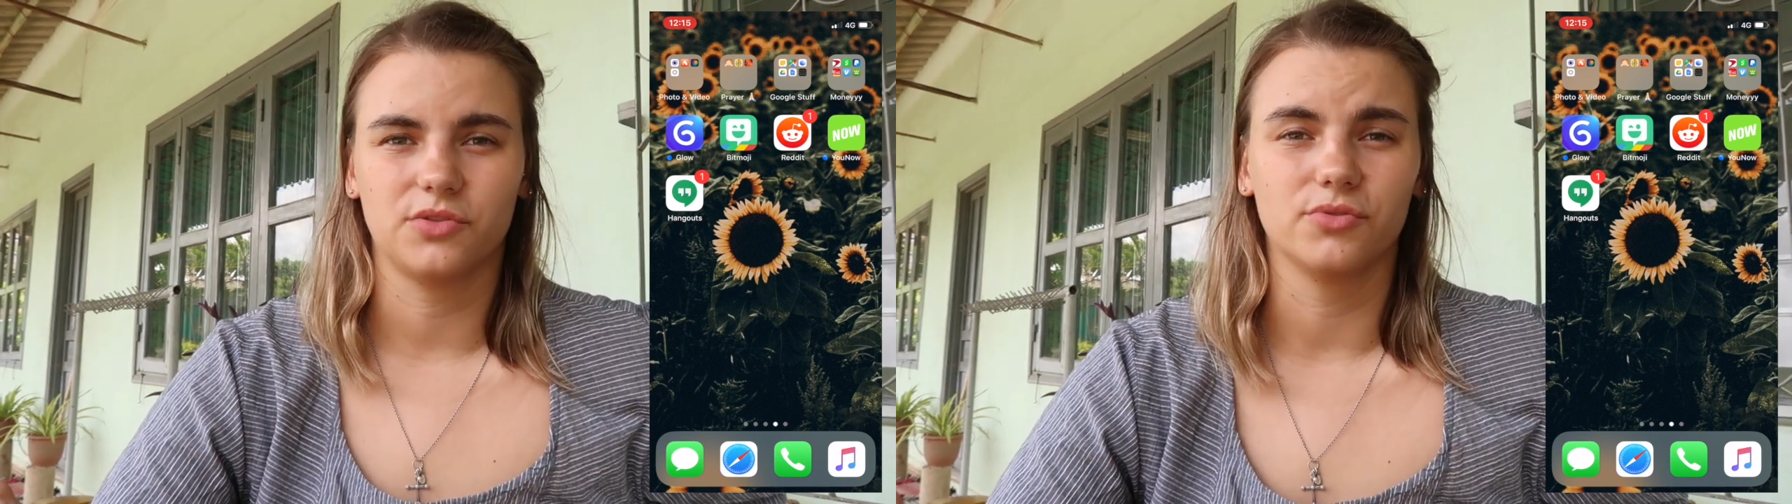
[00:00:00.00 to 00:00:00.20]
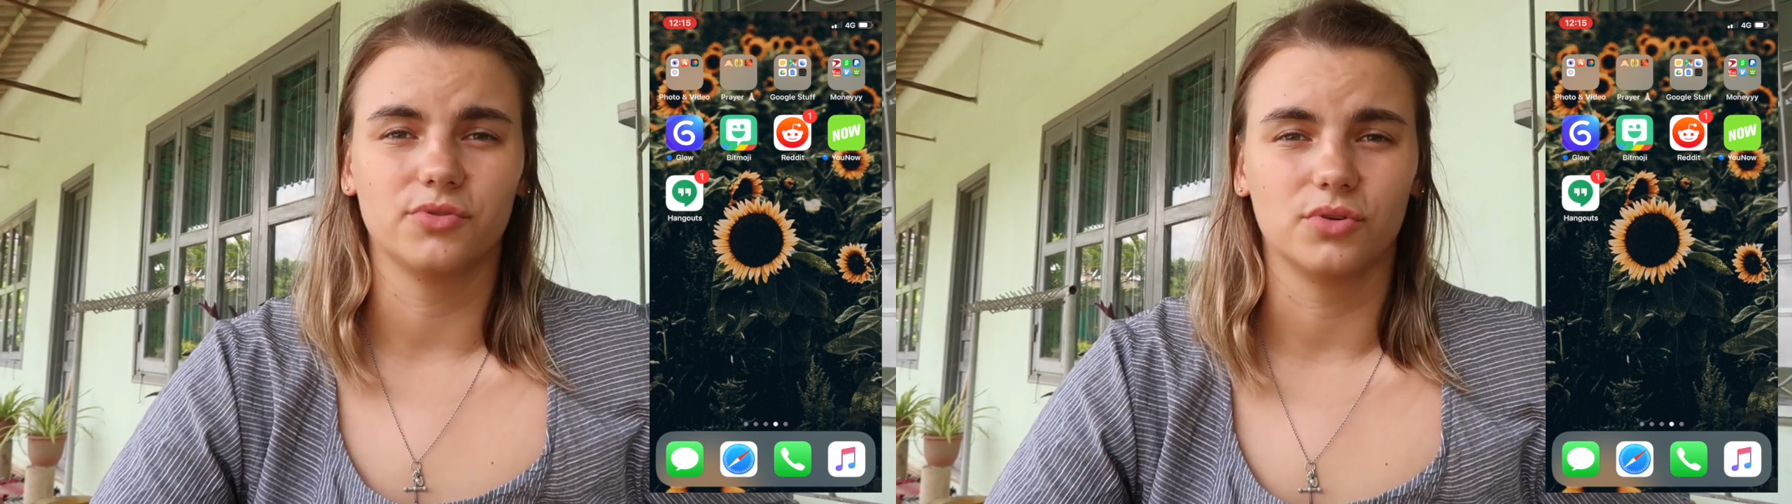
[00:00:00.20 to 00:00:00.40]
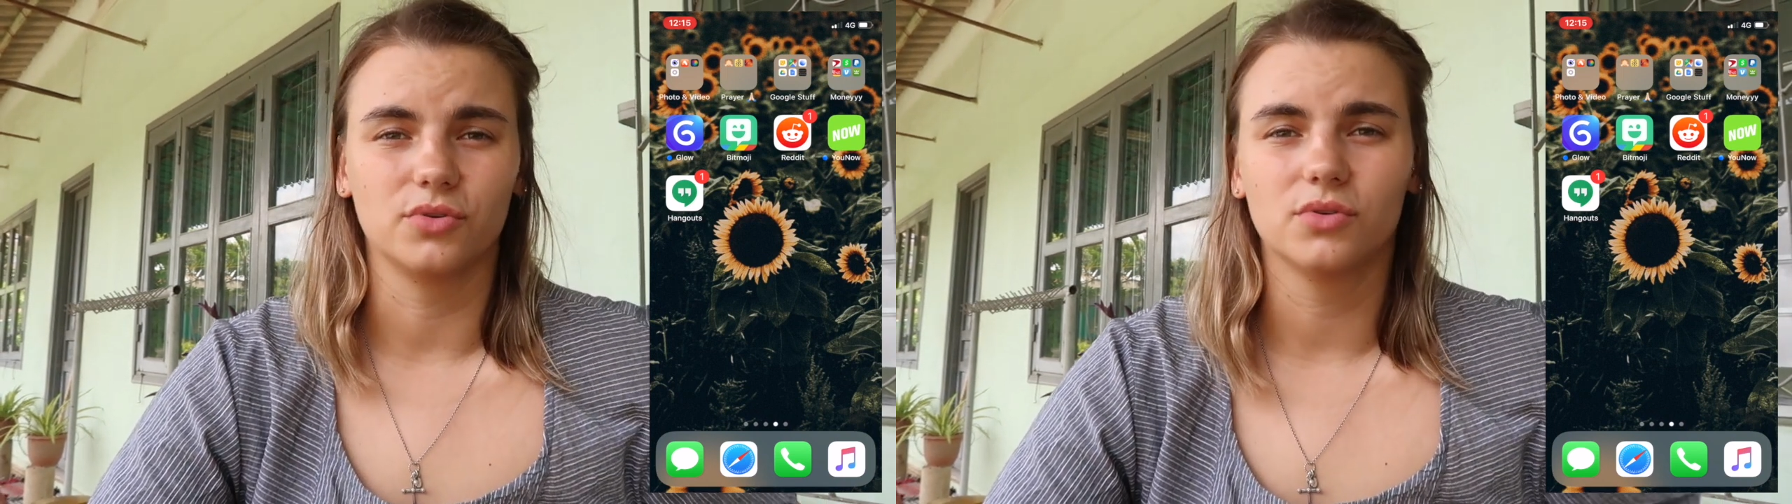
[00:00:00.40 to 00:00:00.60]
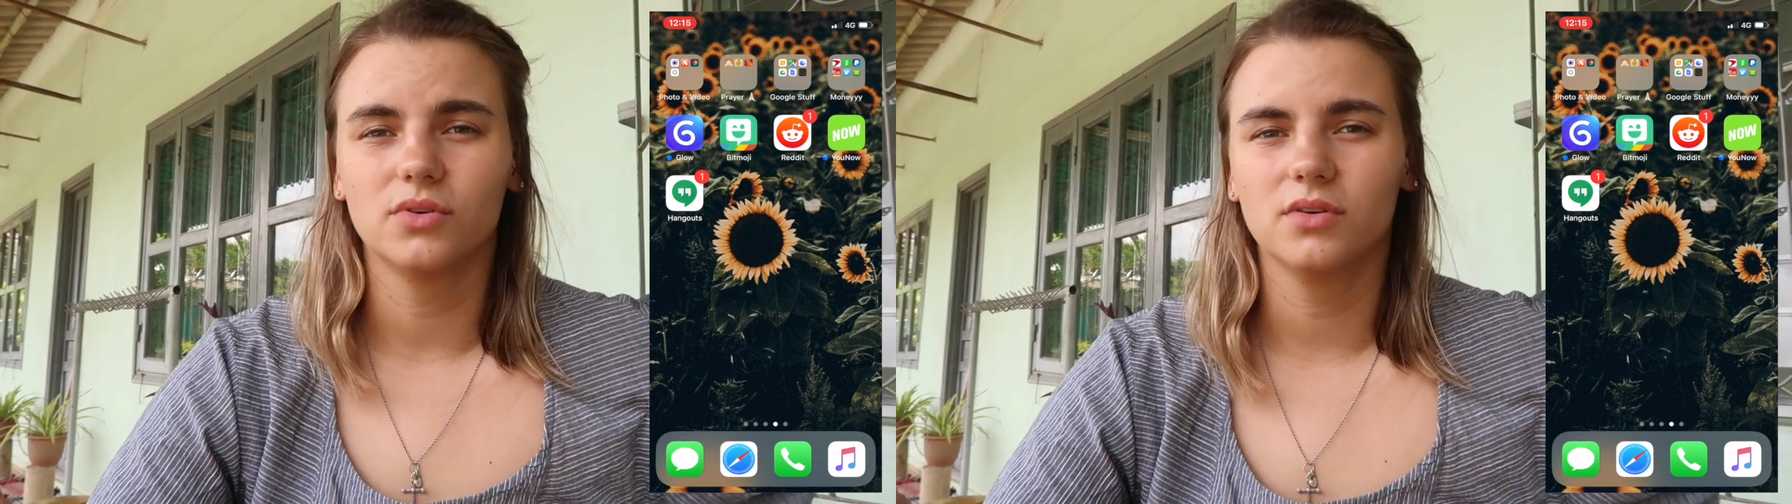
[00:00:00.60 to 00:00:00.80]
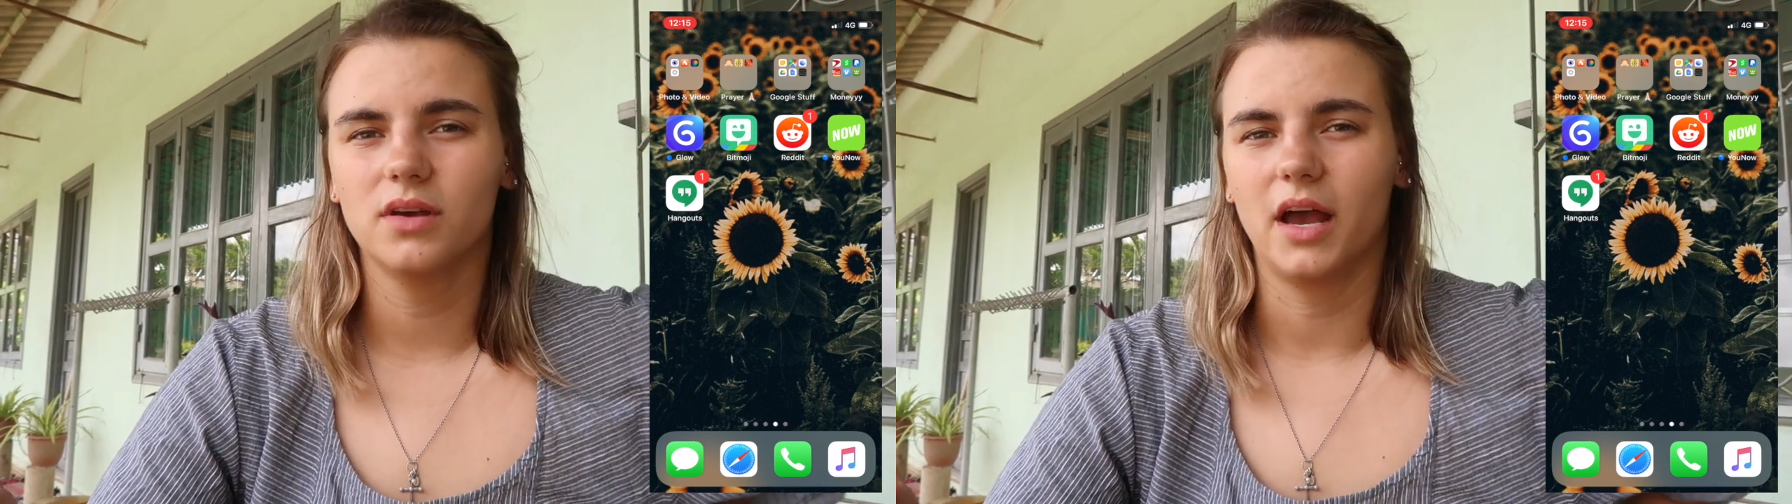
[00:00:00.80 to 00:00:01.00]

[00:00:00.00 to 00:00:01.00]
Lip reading: through Google.